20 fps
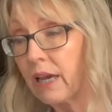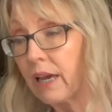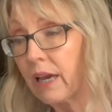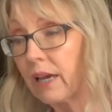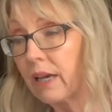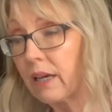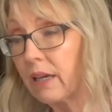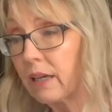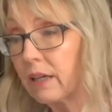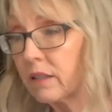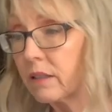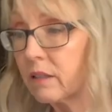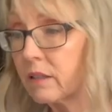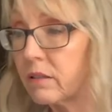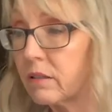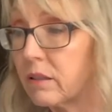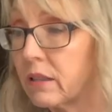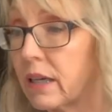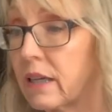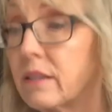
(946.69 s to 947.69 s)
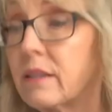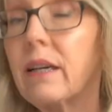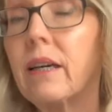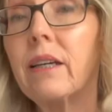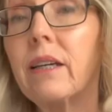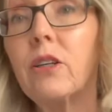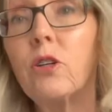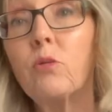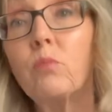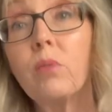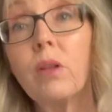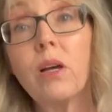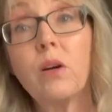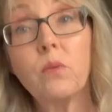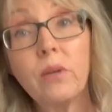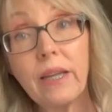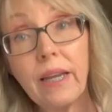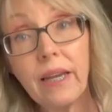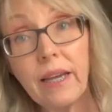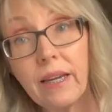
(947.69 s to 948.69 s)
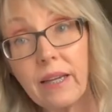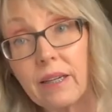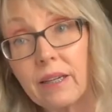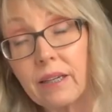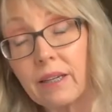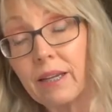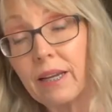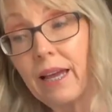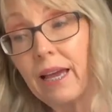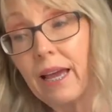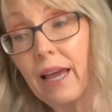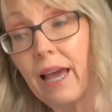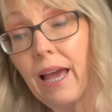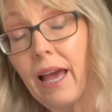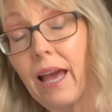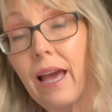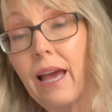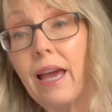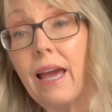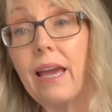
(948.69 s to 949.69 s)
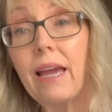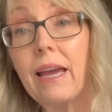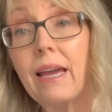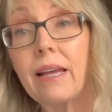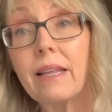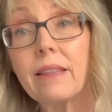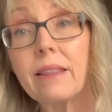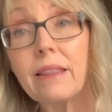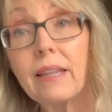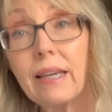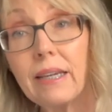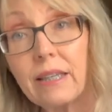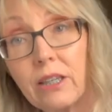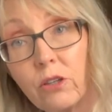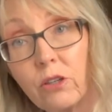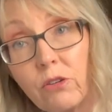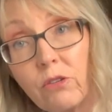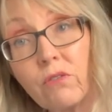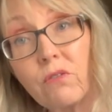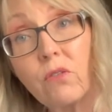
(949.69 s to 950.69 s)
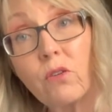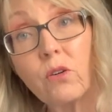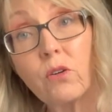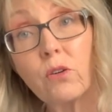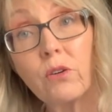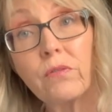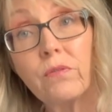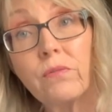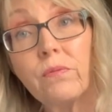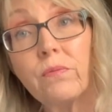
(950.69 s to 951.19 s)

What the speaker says: And that's how you blow an egg. And thank you for